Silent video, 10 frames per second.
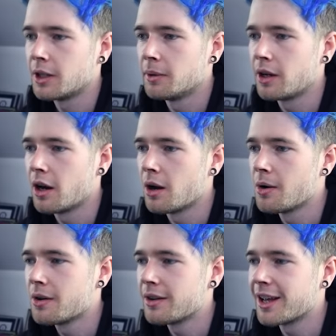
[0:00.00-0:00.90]
Here we
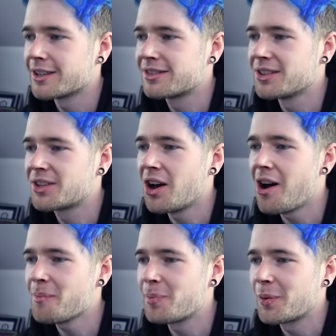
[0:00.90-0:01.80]
go. It's the
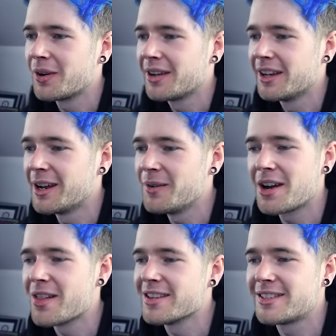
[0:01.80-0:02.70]
top. Here we
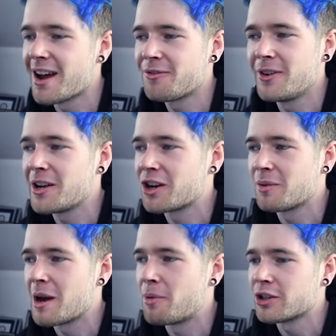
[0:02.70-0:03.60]
go. There's definitely got to
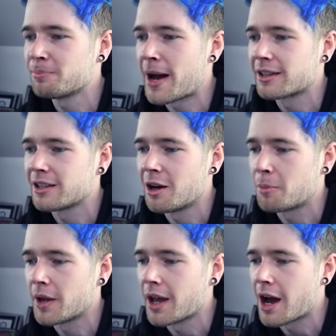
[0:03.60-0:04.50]
be a boss battle
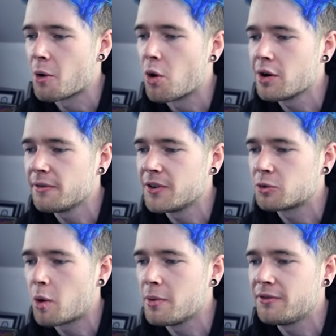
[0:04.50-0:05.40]
up here. I wonder if
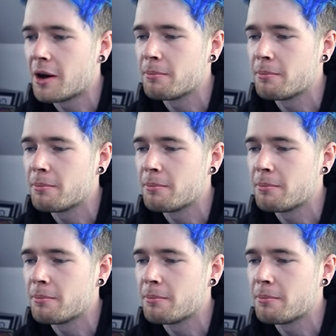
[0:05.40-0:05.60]
it's one we've done